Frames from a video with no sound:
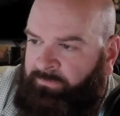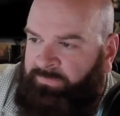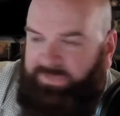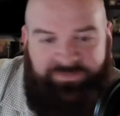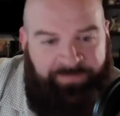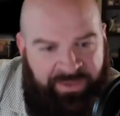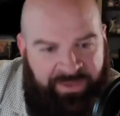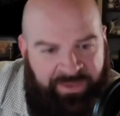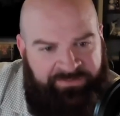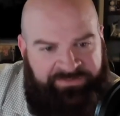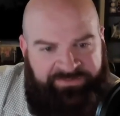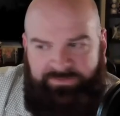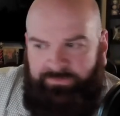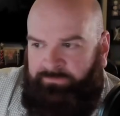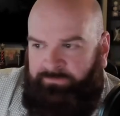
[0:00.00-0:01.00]
This
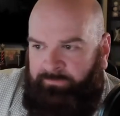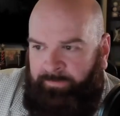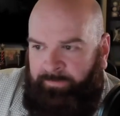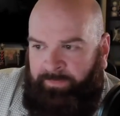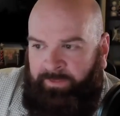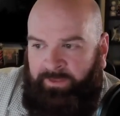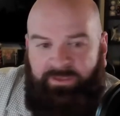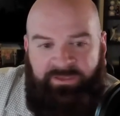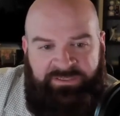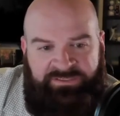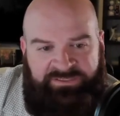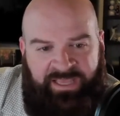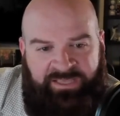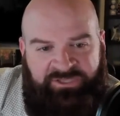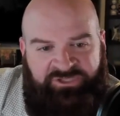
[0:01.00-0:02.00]
means
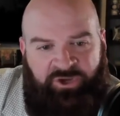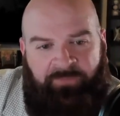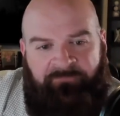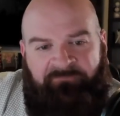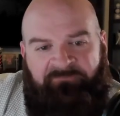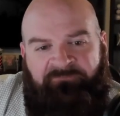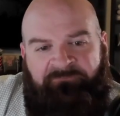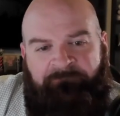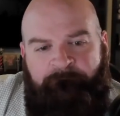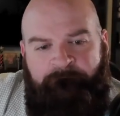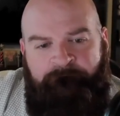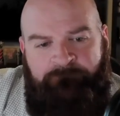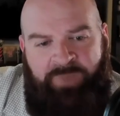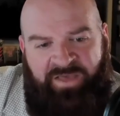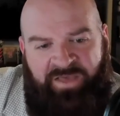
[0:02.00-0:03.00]
send your
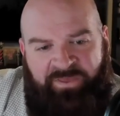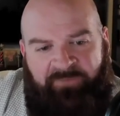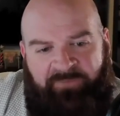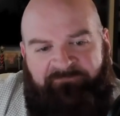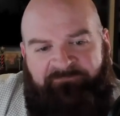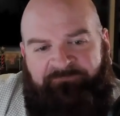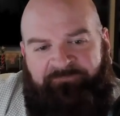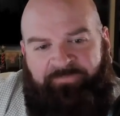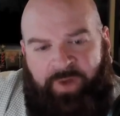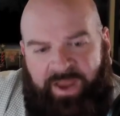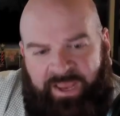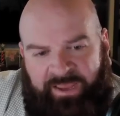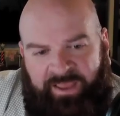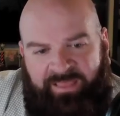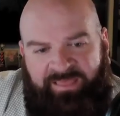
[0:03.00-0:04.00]
mother
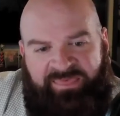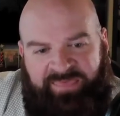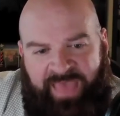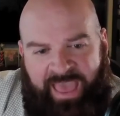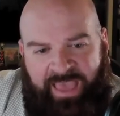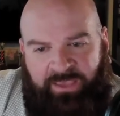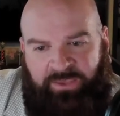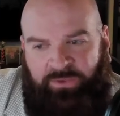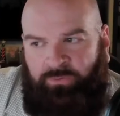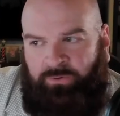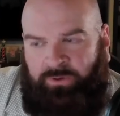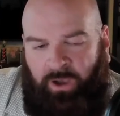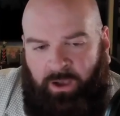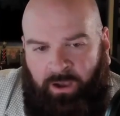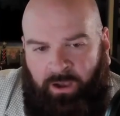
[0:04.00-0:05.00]
freaking thank you
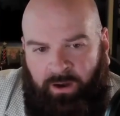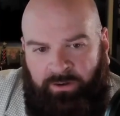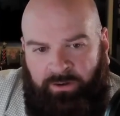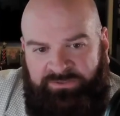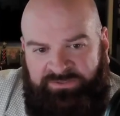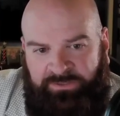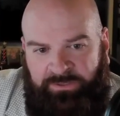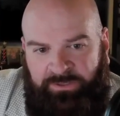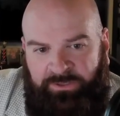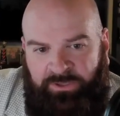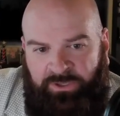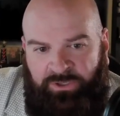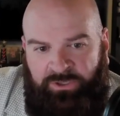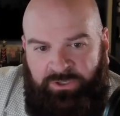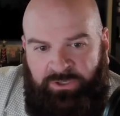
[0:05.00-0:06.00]
cards
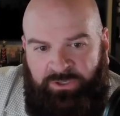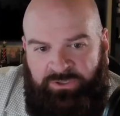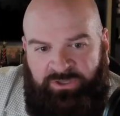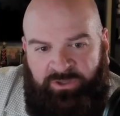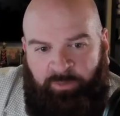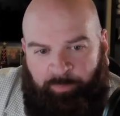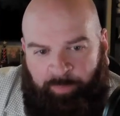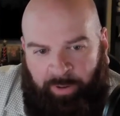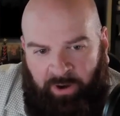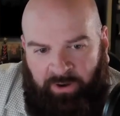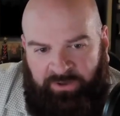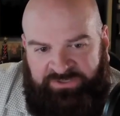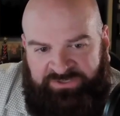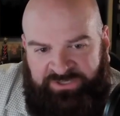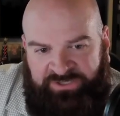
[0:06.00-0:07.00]
to the
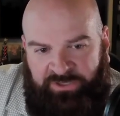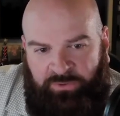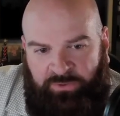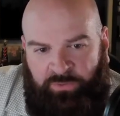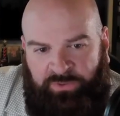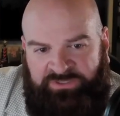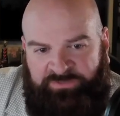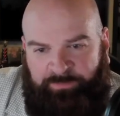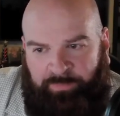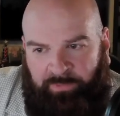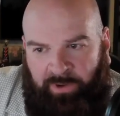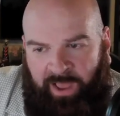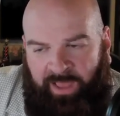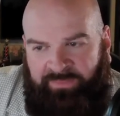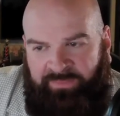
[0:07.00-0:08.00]
person who has
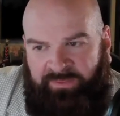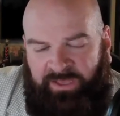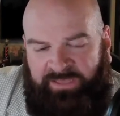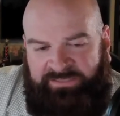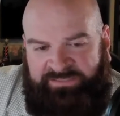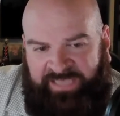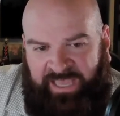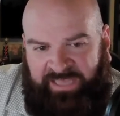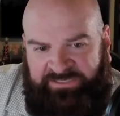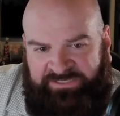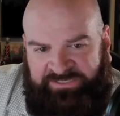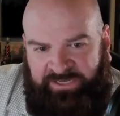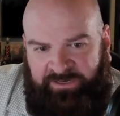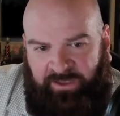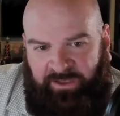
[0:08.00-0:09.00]
brought the
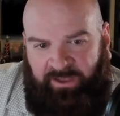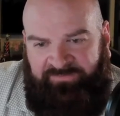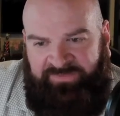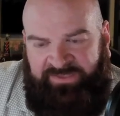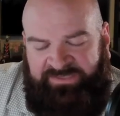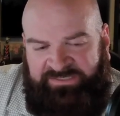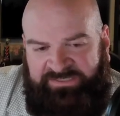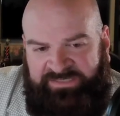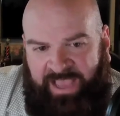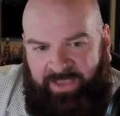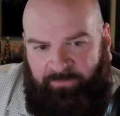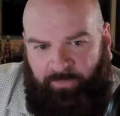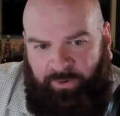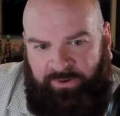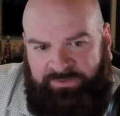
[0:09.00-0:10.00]
attention of these
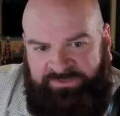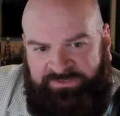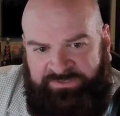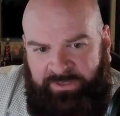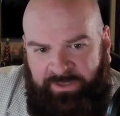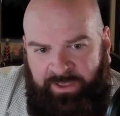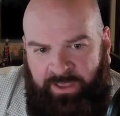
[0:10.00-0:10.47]
networks